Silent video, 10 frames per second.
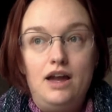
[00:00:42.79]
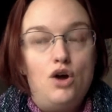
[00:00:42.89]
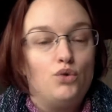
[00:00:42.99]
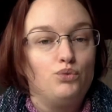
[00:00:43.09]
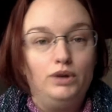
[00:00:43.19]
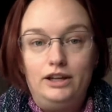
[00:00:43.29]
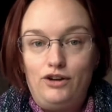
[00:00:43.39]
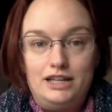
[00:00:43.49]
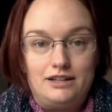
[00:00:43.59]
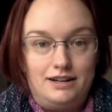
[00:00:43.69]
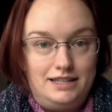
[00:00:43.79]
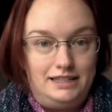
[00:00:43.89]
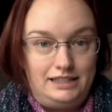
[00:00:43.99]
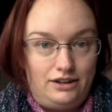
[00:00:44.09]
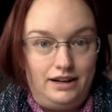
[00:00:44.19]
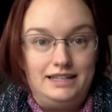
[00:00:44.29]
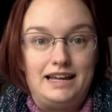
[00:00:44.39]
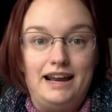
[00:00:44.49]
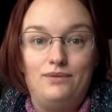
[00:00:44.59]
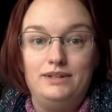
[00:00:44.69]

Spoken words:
really great start to the series, and I will